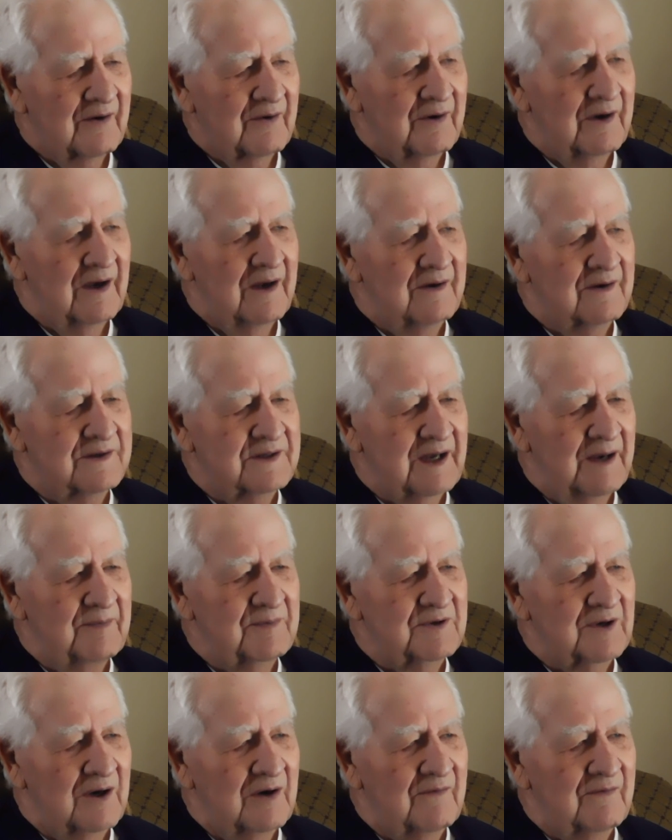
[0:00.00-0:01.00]
grill
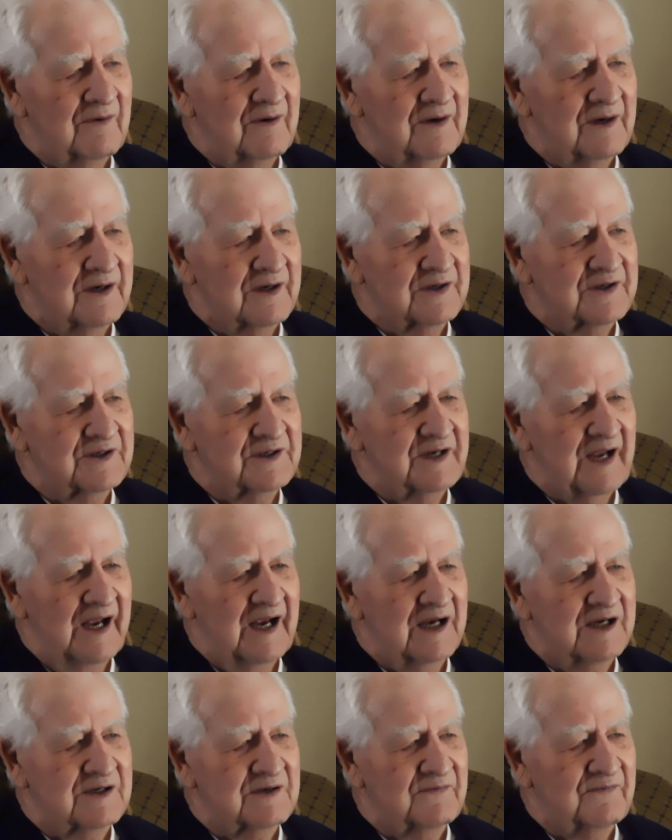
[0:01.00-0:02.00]
tipped over and the
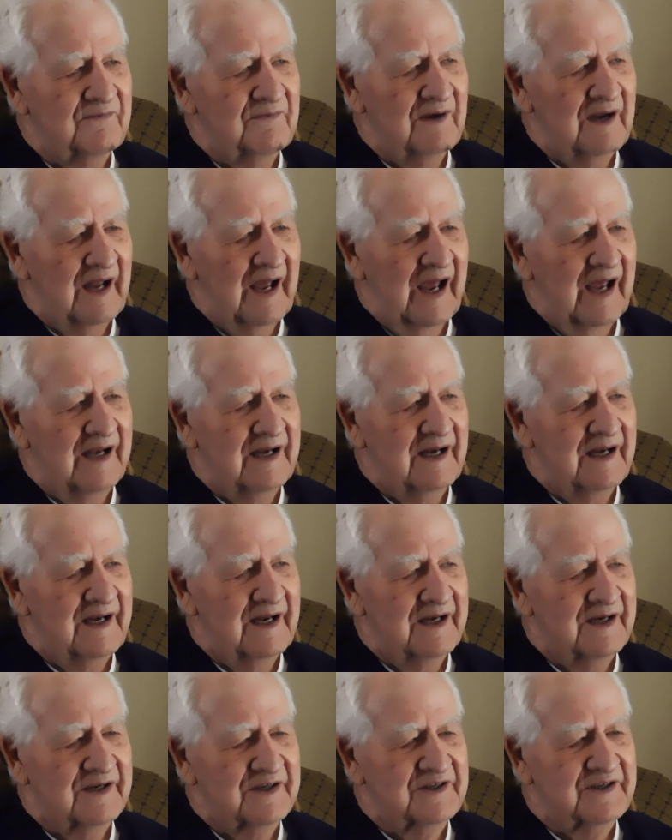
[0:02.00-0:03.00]
steaks landed
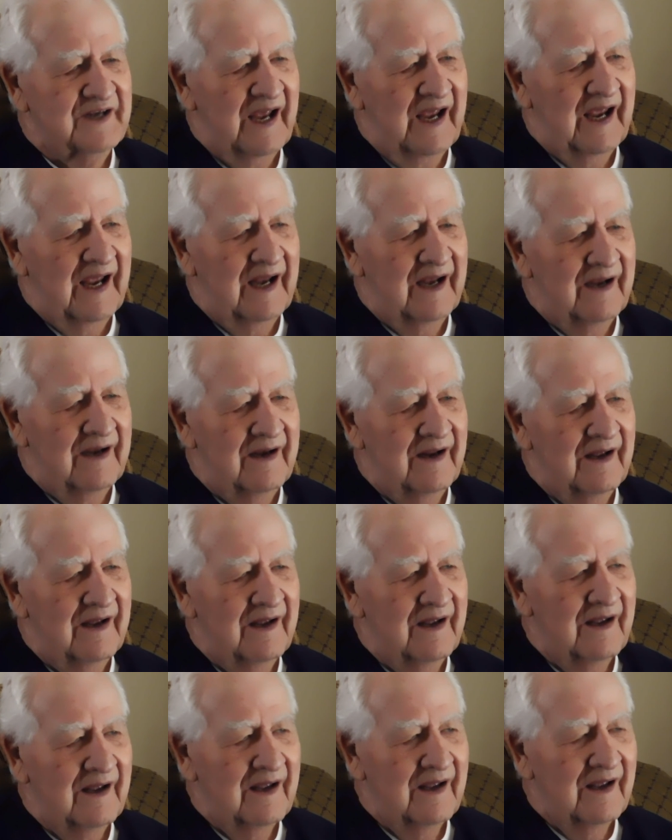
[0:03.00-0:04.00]
in the sand,
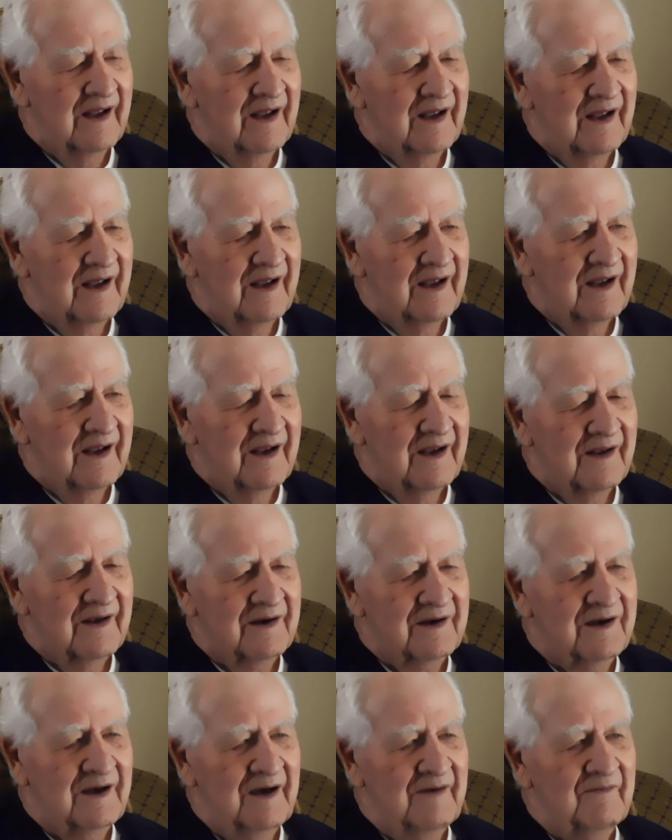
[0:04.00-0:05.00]

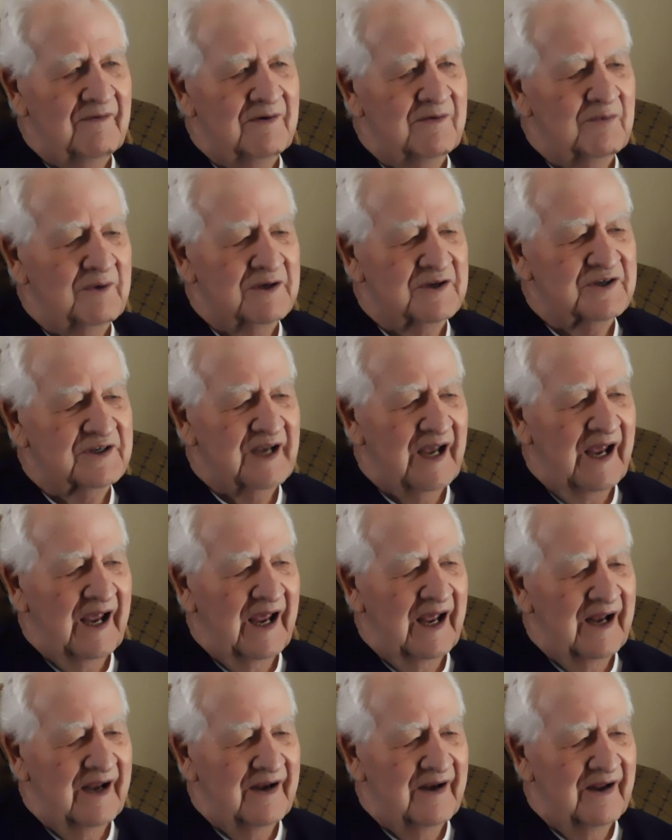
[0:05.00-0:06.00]
covered with
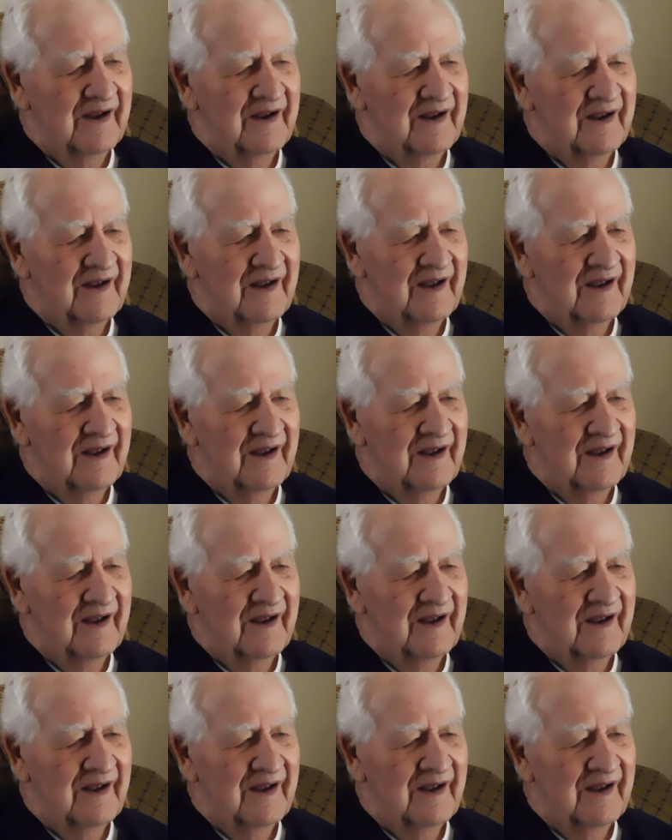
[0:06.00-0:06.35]
sand.